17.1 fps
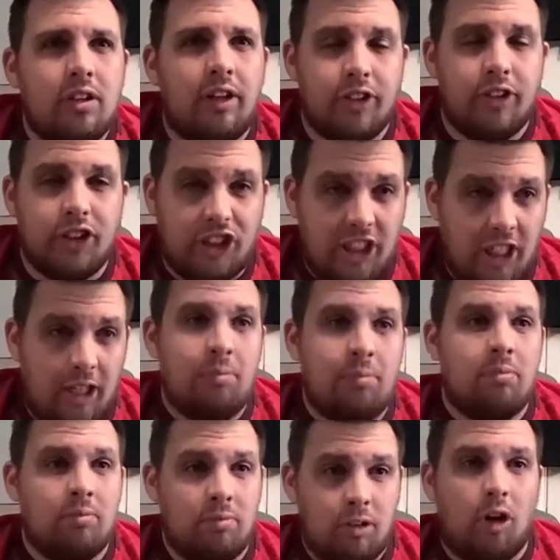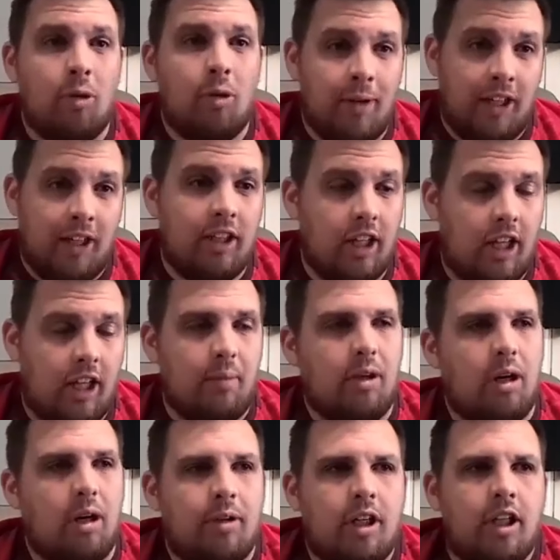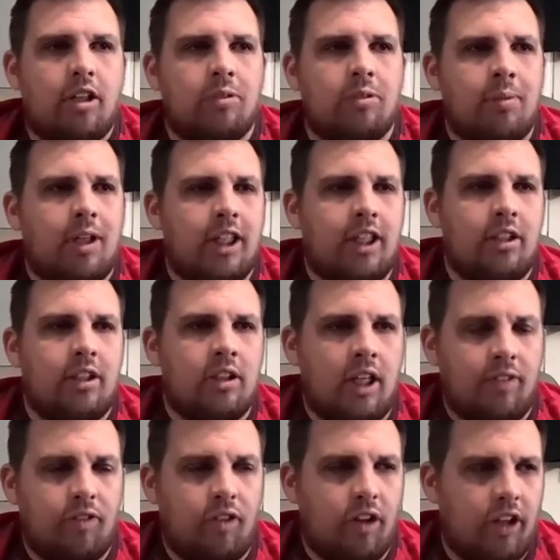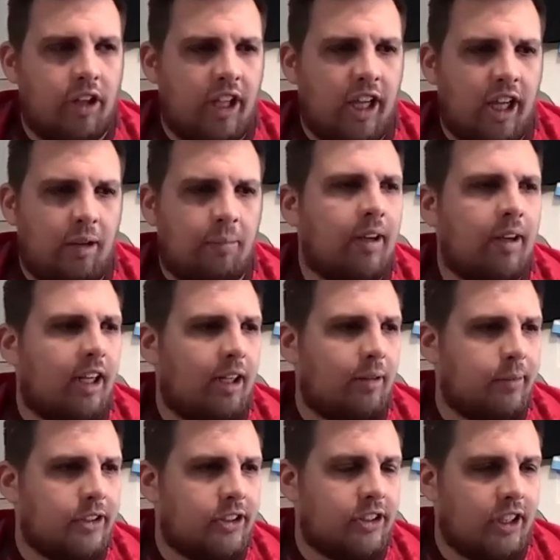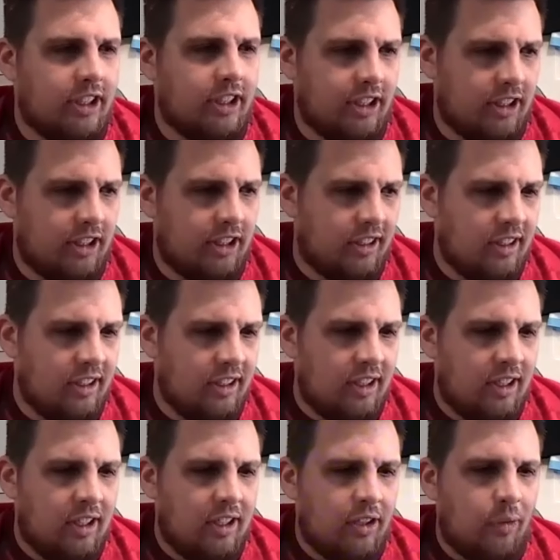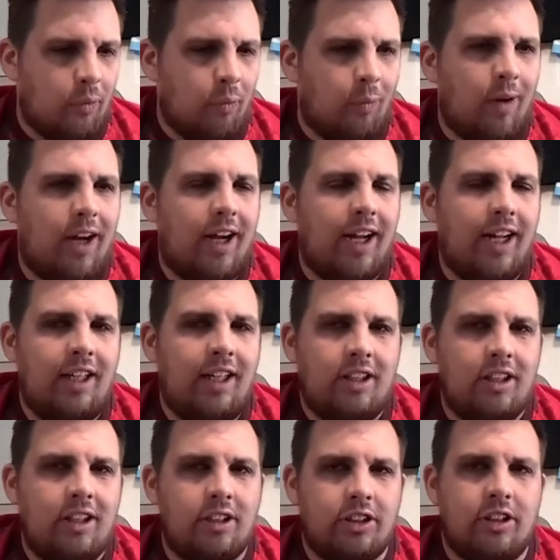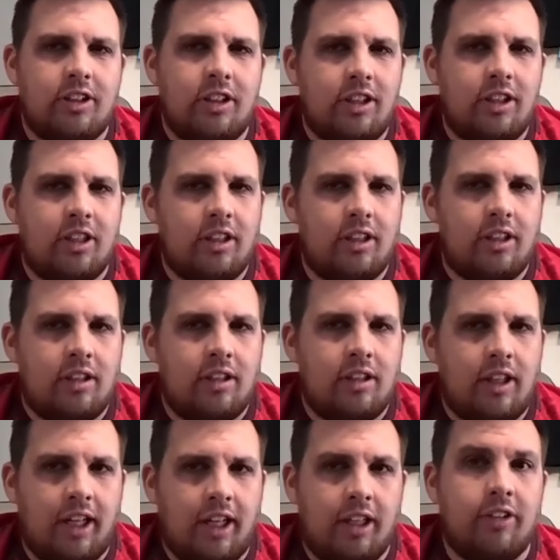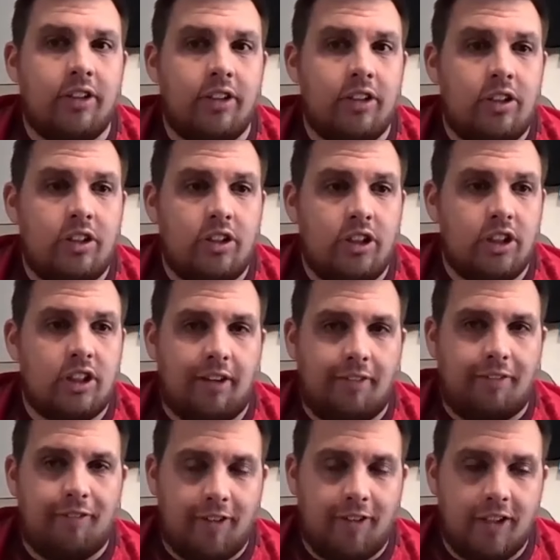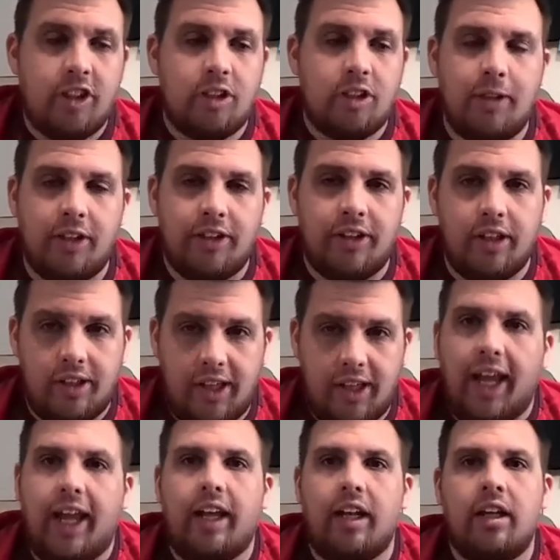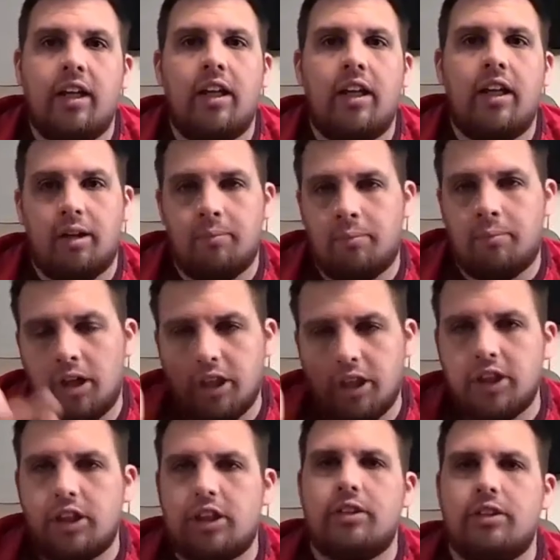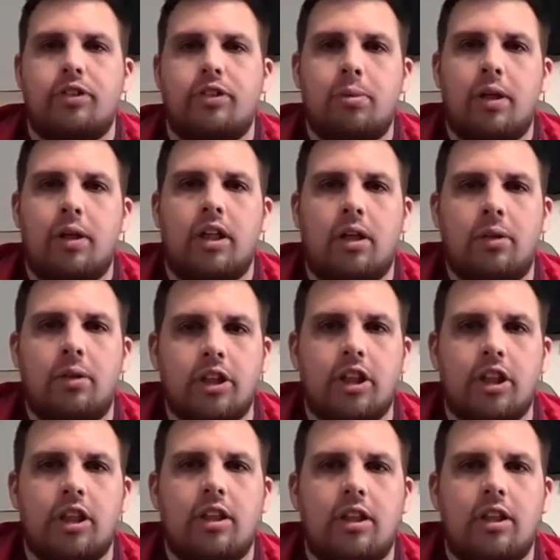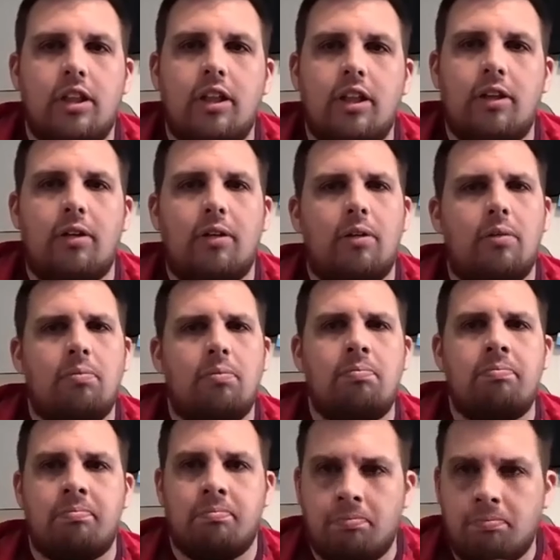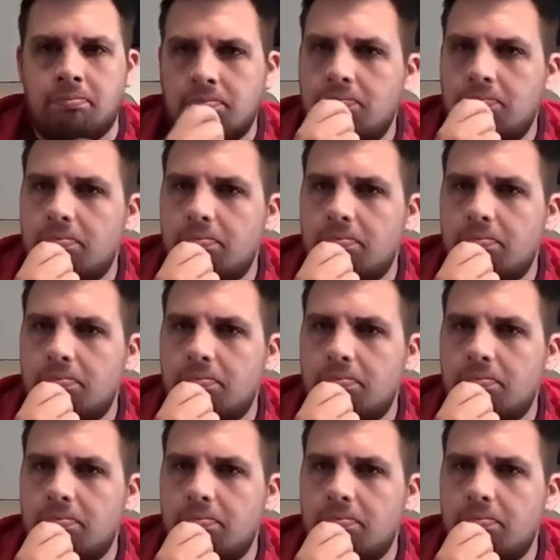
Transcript: of the same comment that kept coming in online after the game, and it was like, why doesn't England just have Finn Smith at 10 and Marcus at fullback? I was like, And